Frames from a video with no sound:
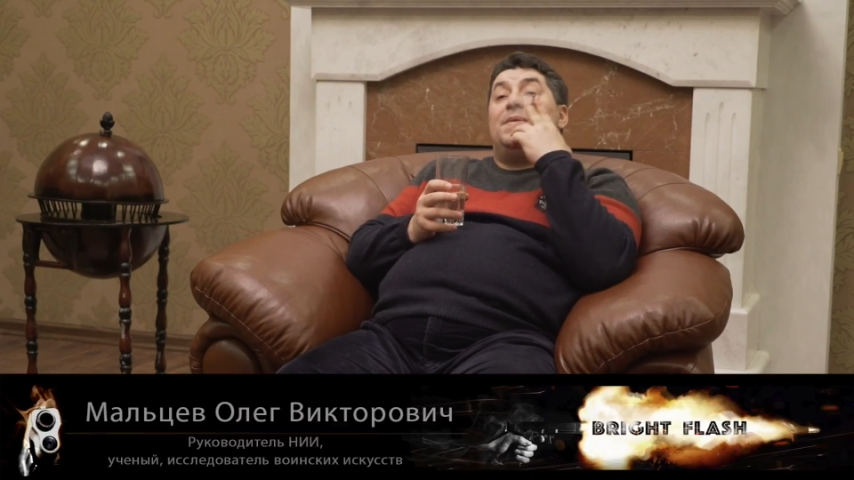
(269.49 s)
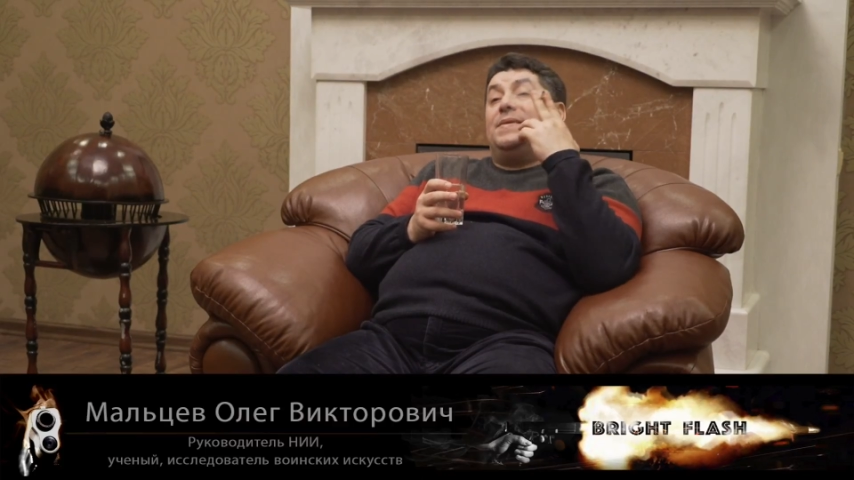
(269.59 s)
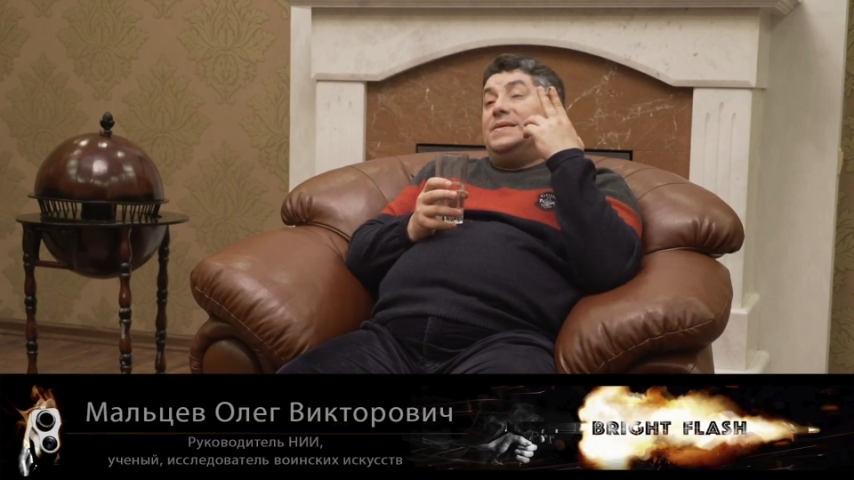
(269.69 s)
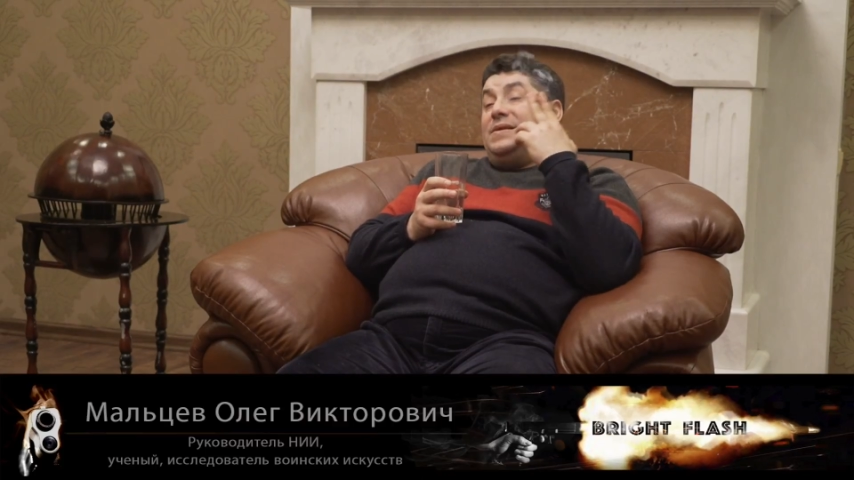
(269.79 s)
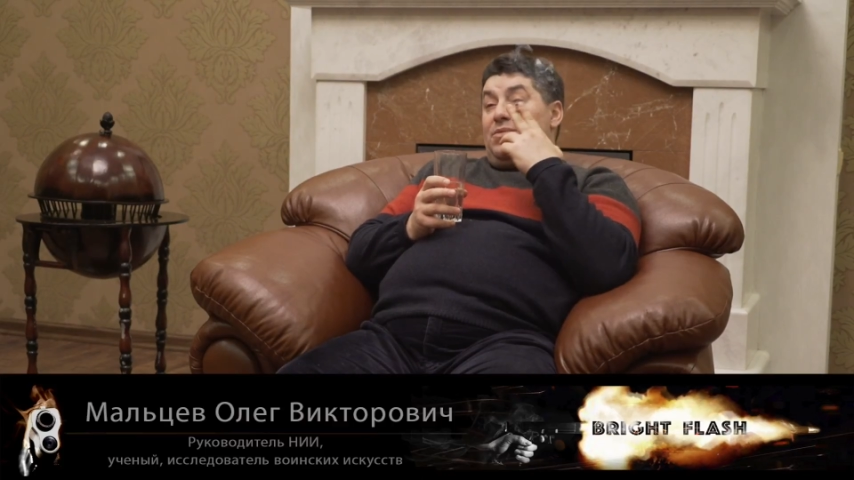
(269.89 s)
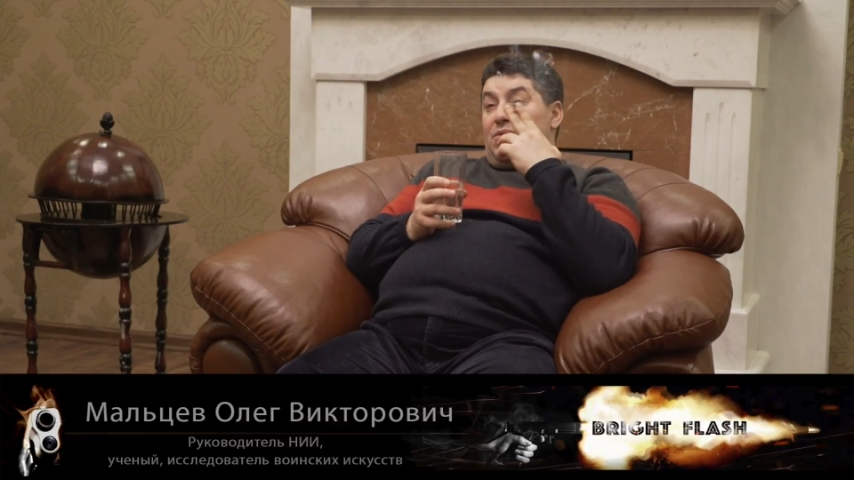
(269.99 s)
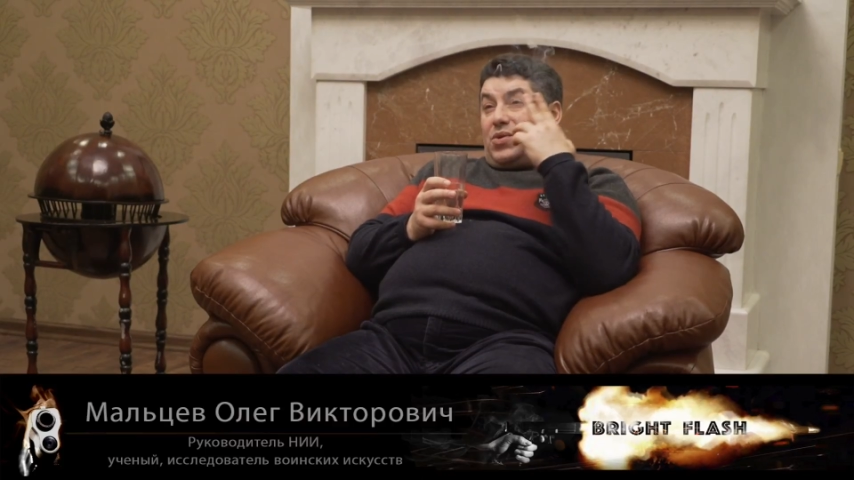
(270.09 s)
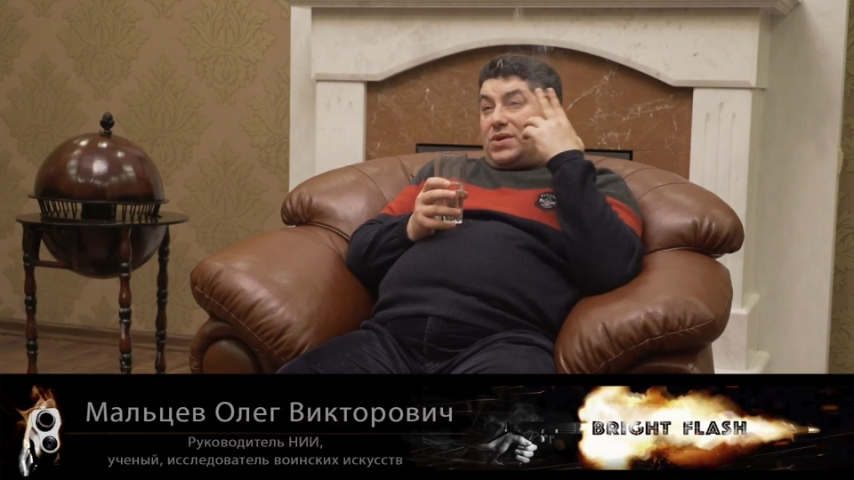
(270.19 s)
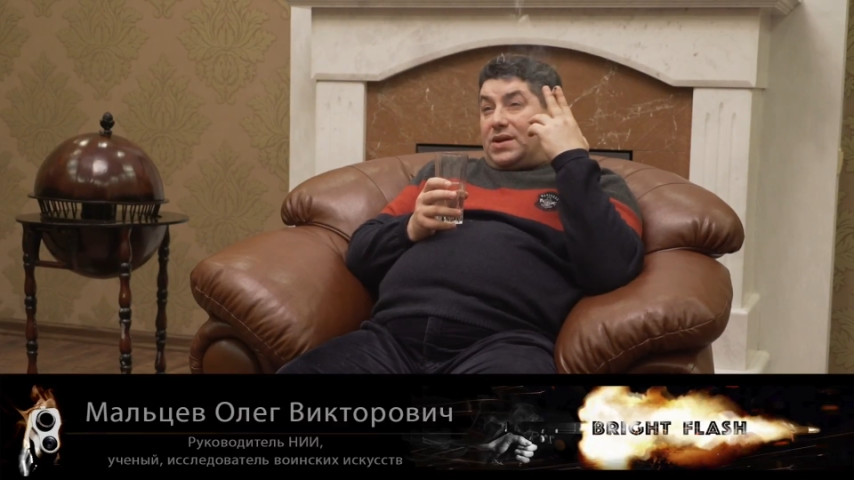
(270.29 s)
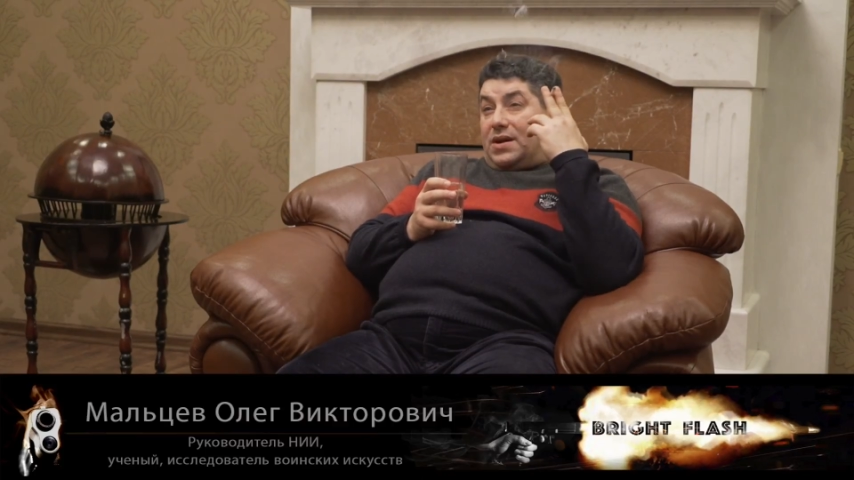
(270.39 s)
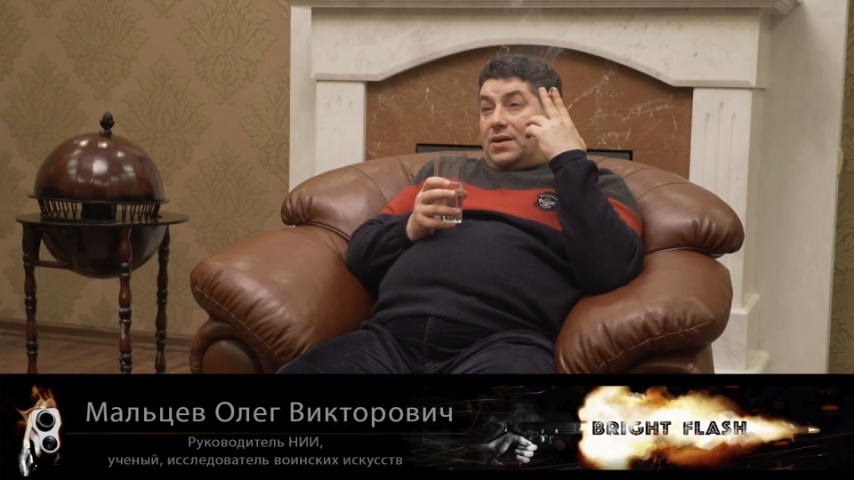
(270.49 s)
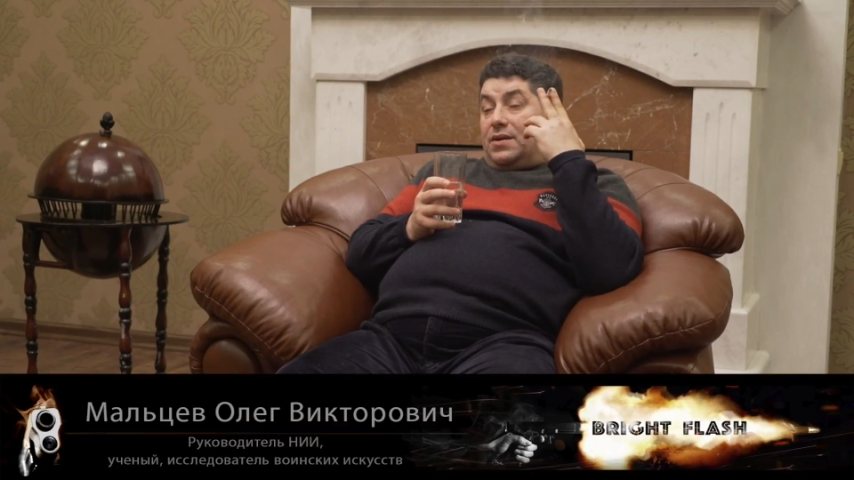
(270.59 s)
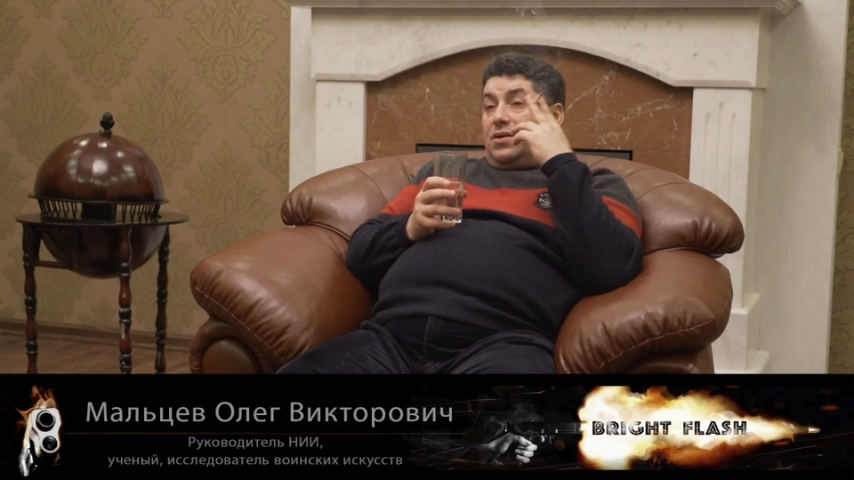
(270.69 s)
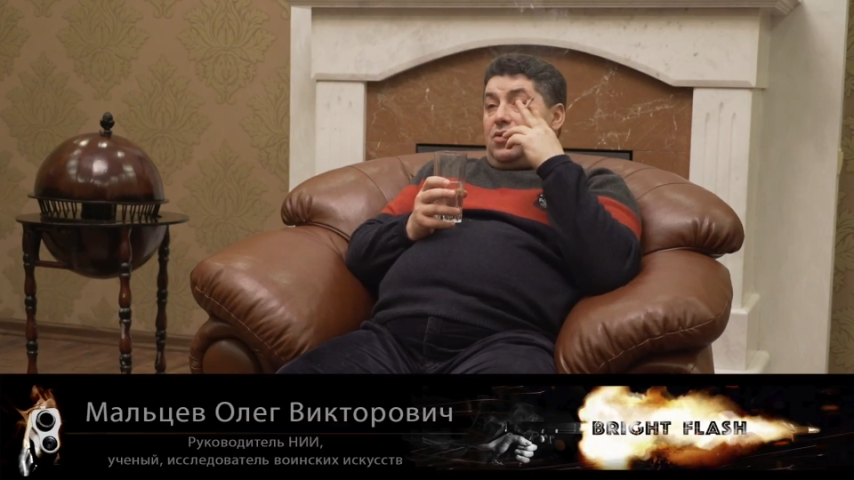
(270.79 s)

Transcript: put it down, but still you